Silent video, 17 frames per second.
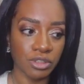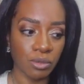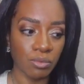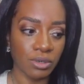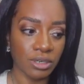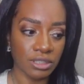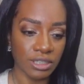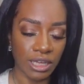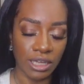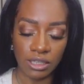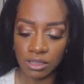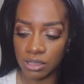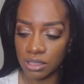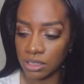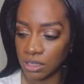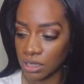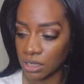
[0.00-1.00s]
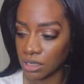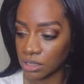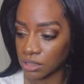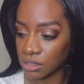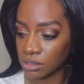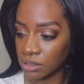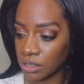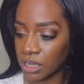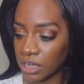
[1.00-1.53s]
what is that?
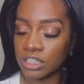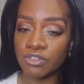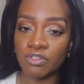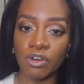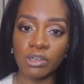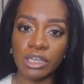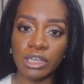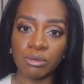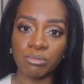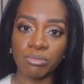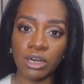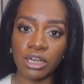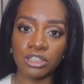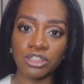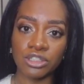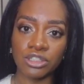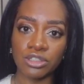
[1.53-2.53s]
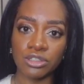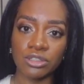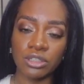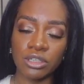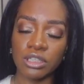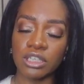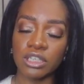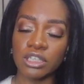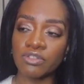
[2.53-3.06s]
The exfoliant brush,
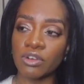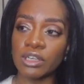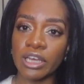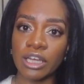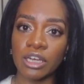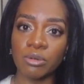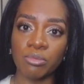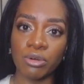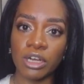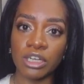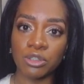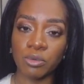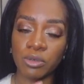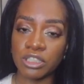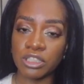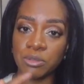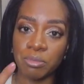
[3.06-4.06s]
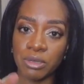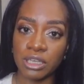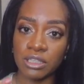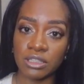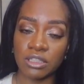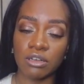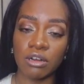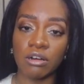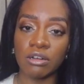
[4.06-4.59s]
the exfoliating brush where it
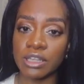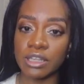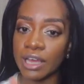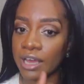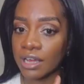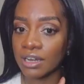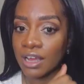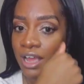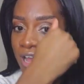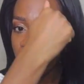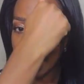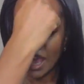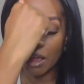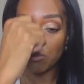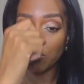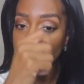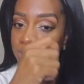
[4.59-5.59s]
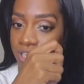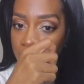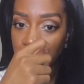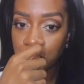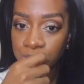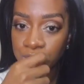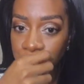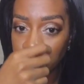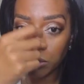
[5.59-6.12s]
spins and all that, and was
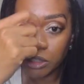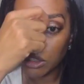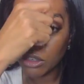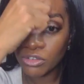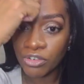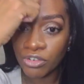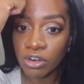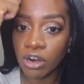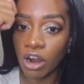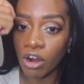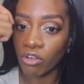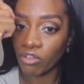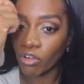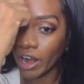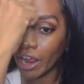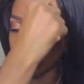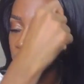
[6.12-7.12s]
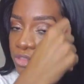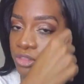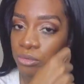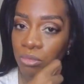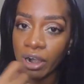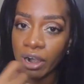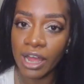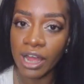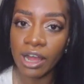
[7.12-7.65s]
able to maneuver around the
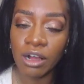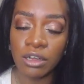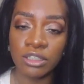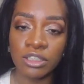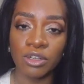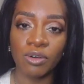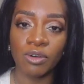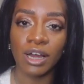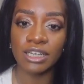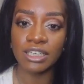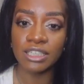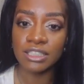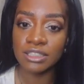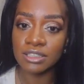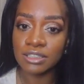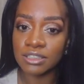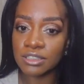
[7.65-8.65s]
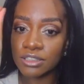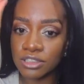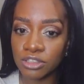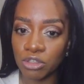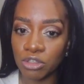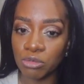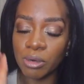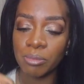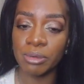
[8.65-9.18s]
brow so I didn't
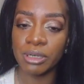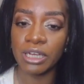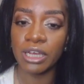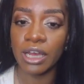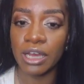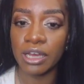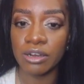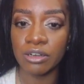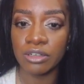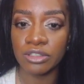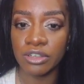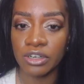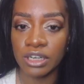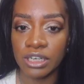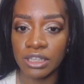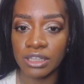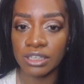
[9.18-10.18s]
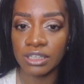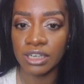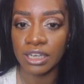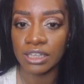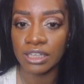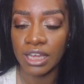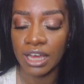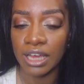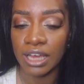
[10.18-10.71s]
scoop up any hairs or anything
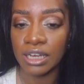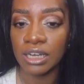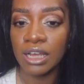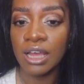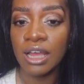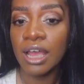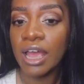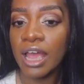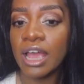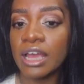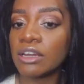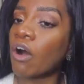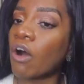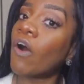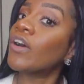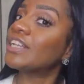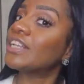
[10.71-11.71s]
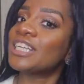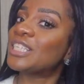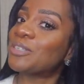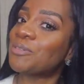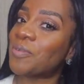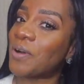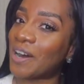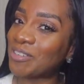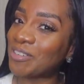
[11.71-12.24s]
like that. And all is
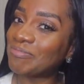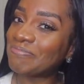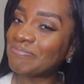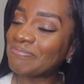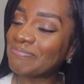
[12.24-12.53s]
well.